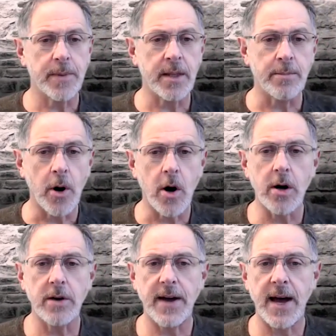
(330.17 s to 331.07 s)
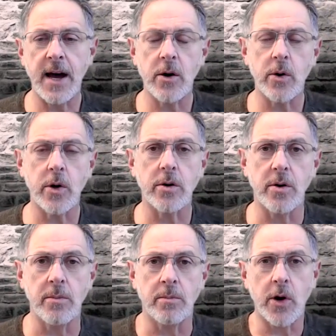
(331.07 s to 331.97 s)
the part of
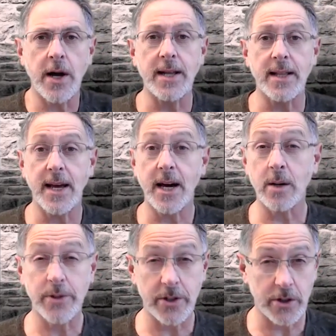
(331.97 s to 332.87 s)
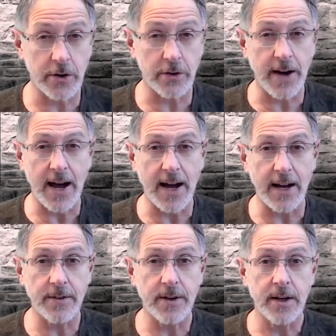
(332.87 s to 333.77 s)
our brain that helps us
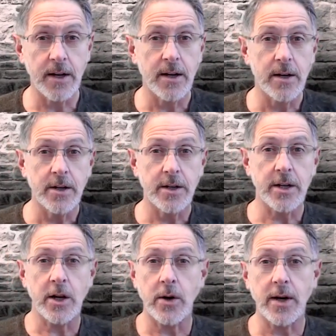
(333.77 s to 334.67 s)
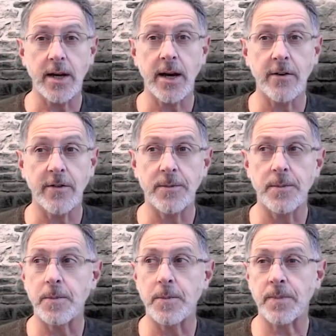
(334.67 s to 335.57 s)
survive. You know, if
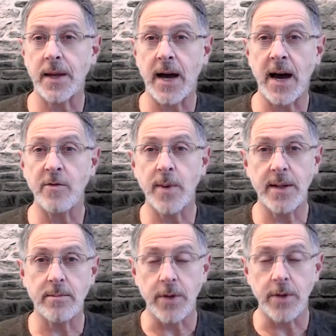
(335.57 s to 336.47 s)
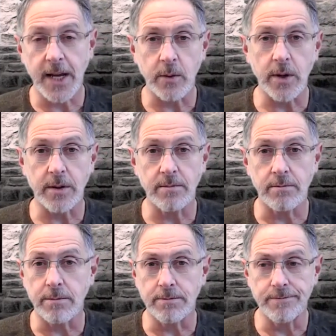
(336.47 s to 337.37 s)
I've been playing with
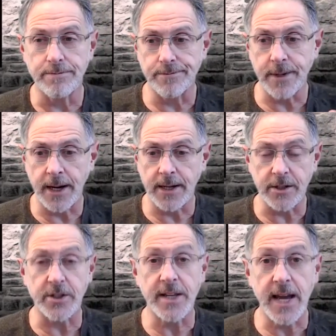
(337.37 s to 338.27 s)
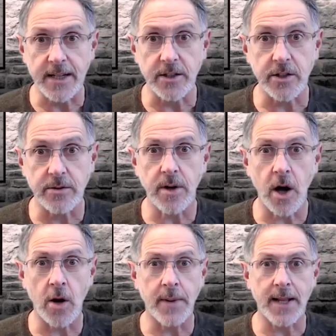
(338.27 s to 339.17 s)
snakes
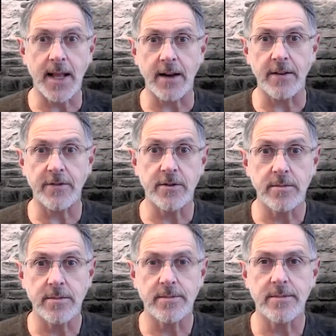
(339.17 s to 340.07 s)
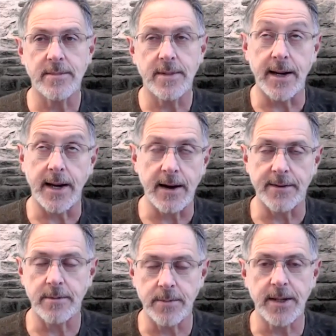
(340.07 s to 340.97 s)
all my life, I
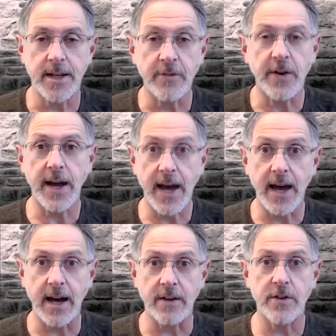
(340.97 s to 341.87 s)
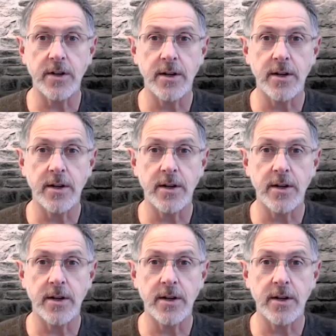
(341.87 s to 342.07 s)
haven't, but if I have,